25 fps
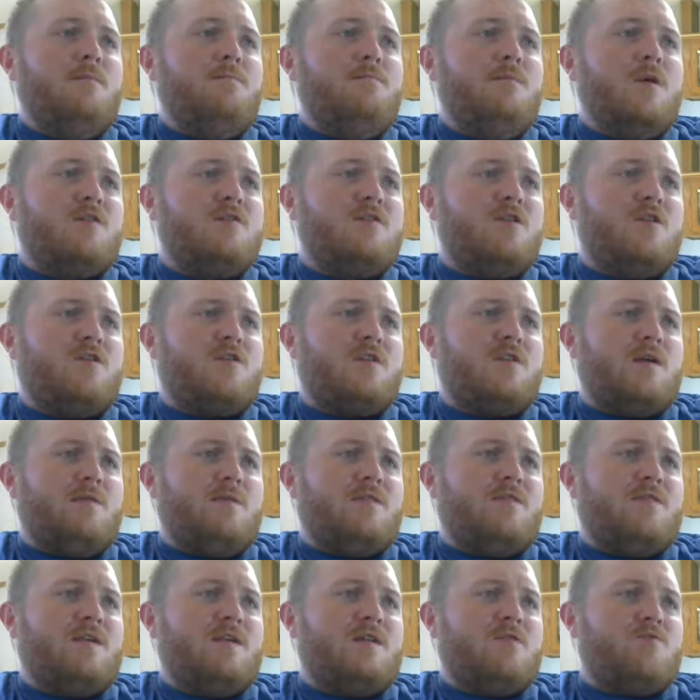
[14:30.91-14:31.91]
Most coasts come
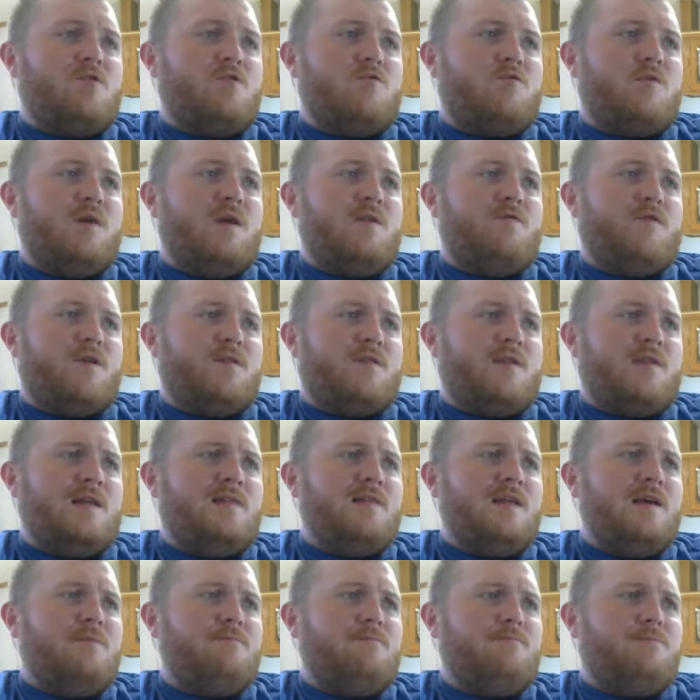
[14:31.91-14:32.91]
at 61 degrees for
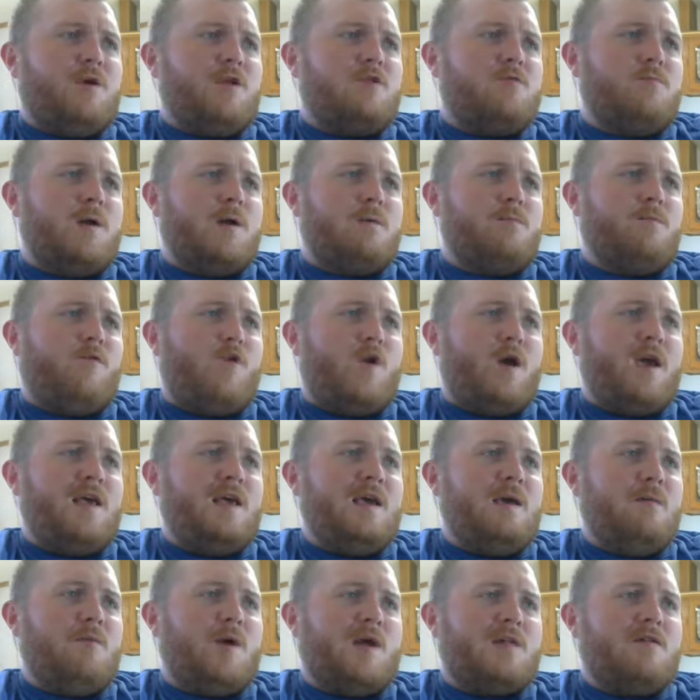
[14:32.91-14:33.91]
Sunday, Punchbug before
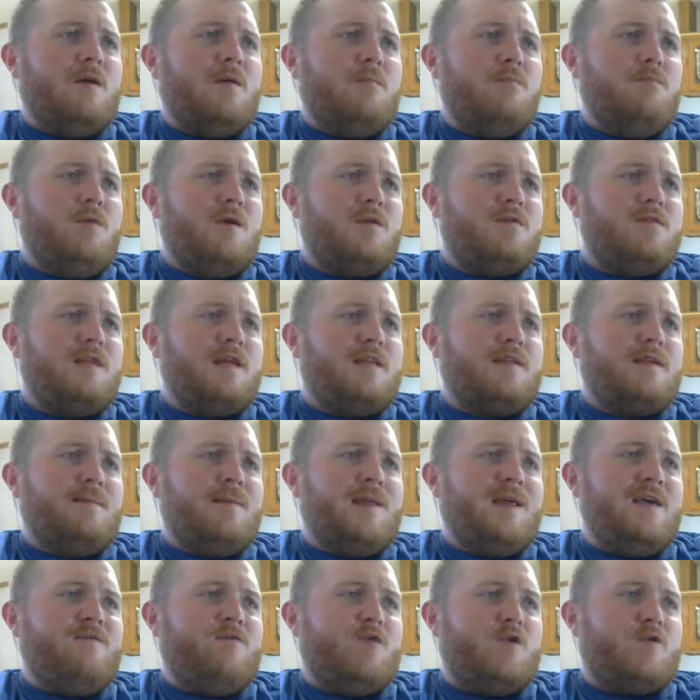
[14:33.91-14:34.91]
8 watts. Most suns come
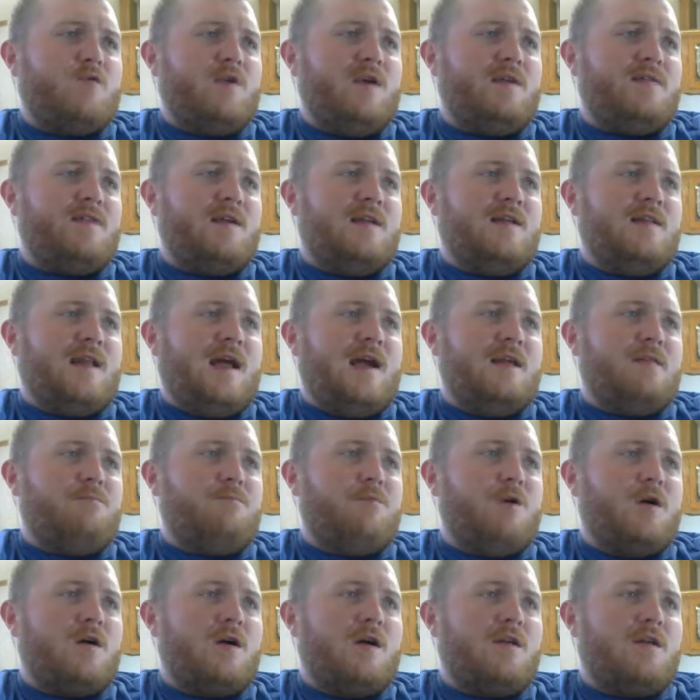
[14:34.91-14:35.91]
at 84 degrees. Sunday night,
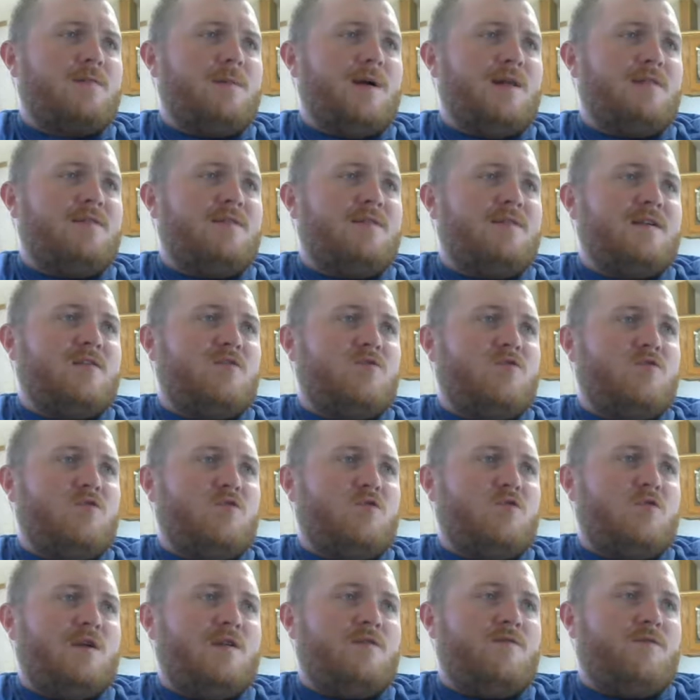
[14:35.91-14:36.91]
Podcast about 63
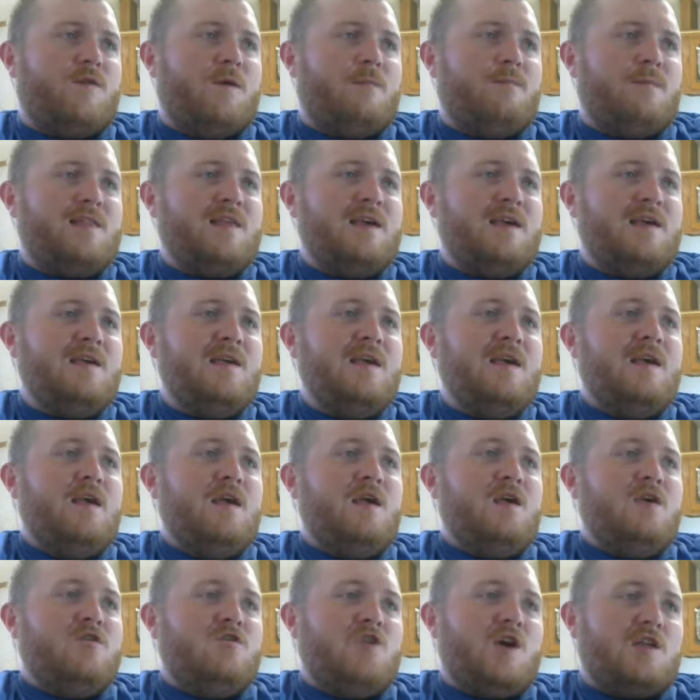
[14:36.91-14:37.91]
degrees for Monday.
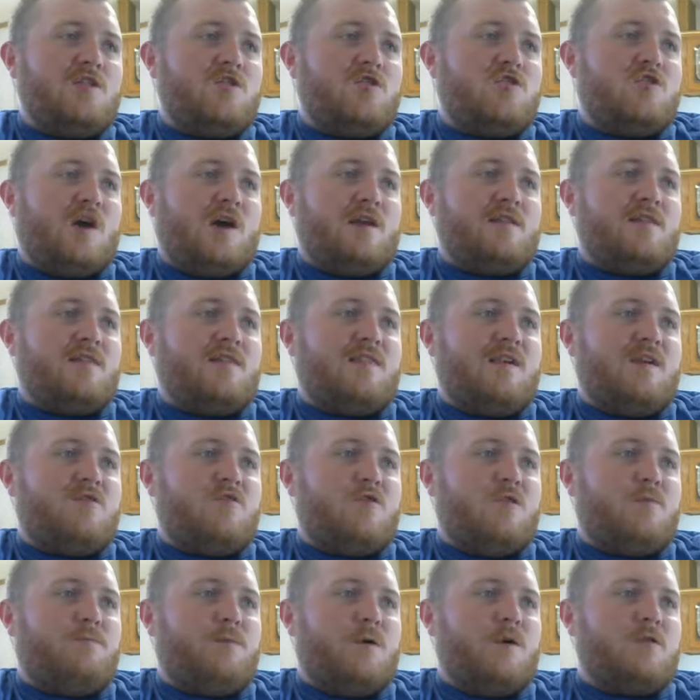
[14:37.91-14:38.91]
Check your shots at
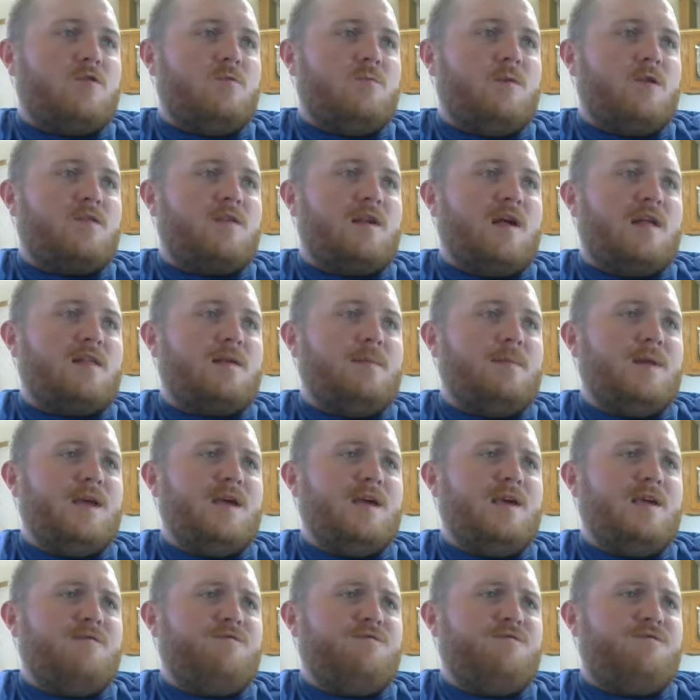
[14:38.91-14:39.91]
Thursday, parts of most coasts come at
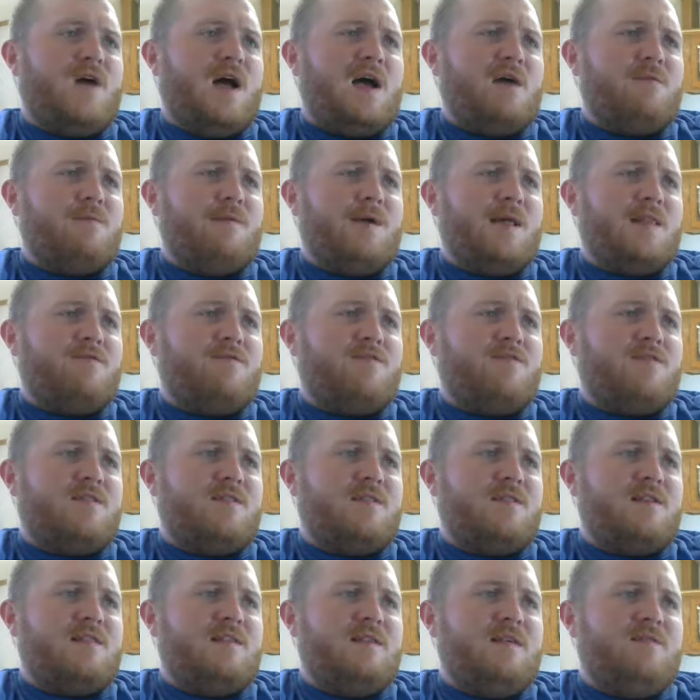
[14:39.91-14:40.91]
85, about
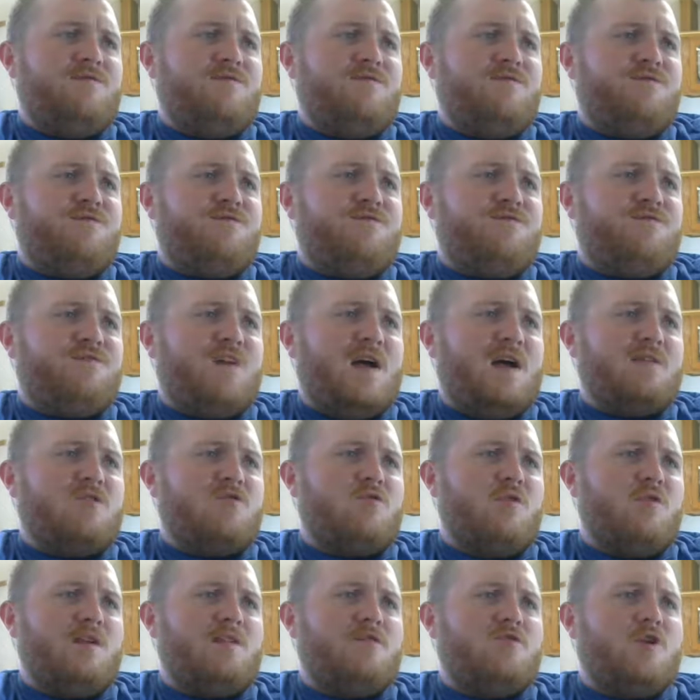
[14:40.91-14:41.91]
65
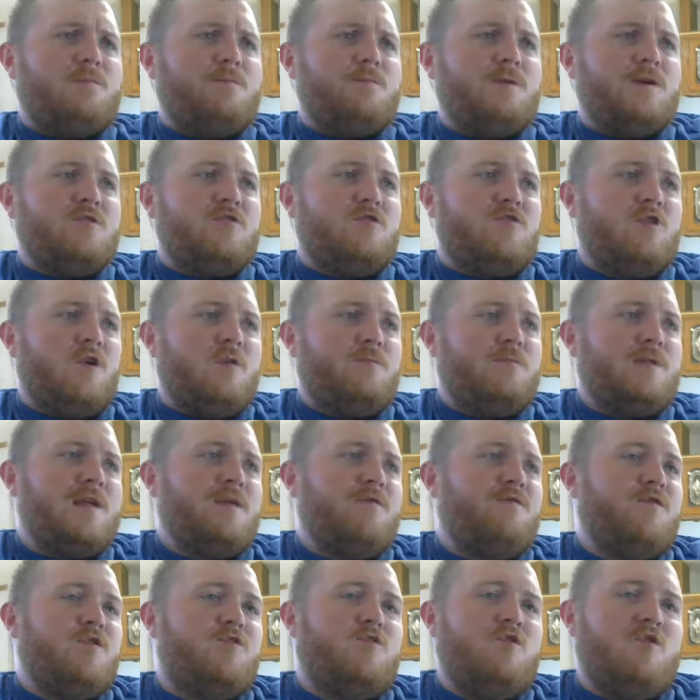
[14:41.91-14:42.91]
degrees. Just make sure
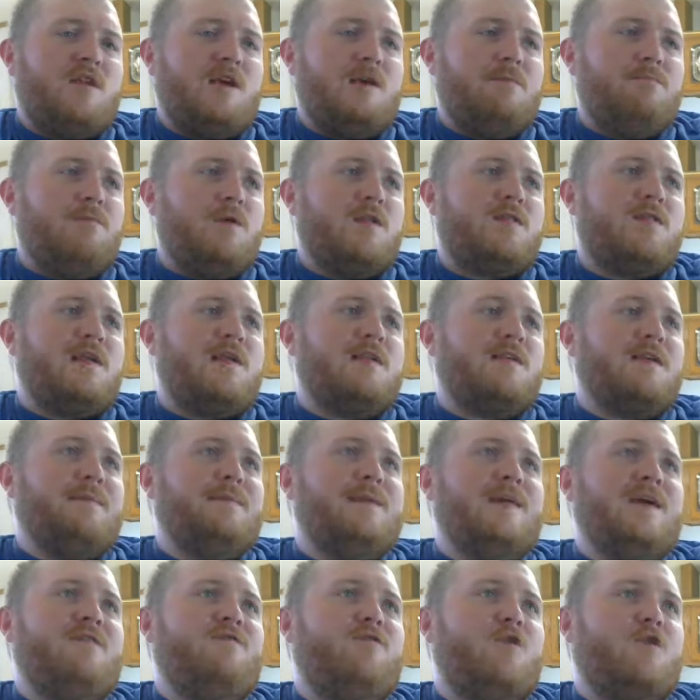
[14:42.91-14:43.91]
30% for Tuesday, most suns come
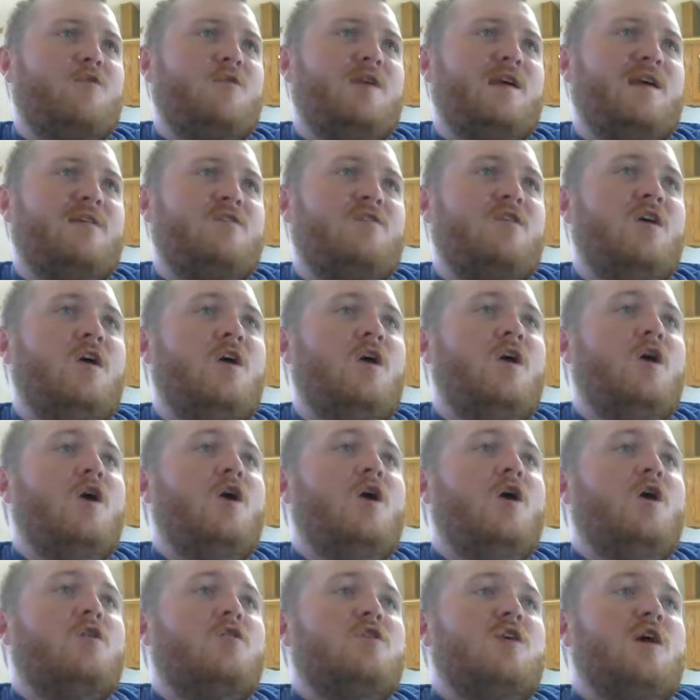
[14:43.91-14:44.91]
at 84 degrees.
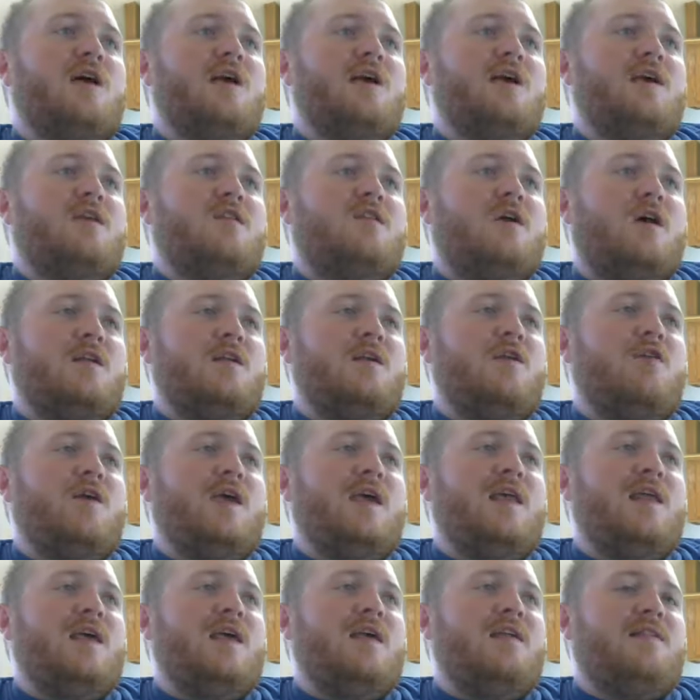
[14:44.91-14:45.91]
Kill you, not here,
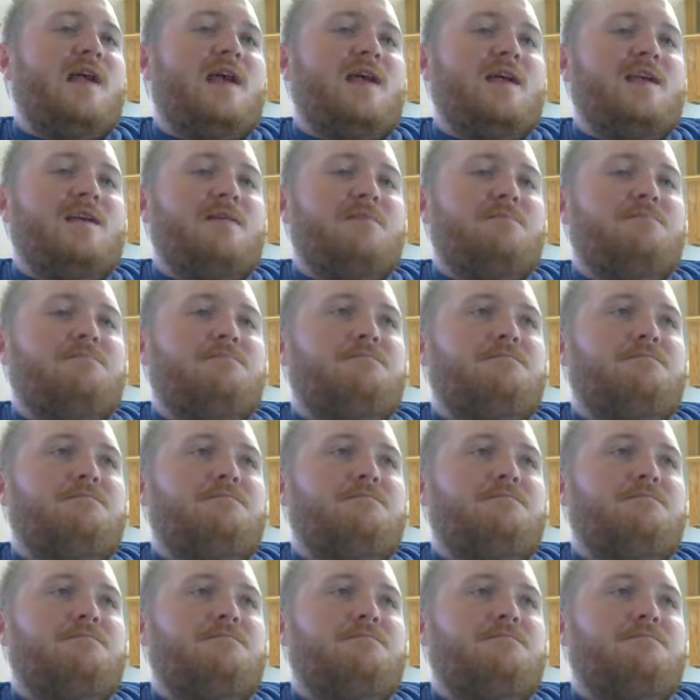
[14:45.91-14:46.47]
it is a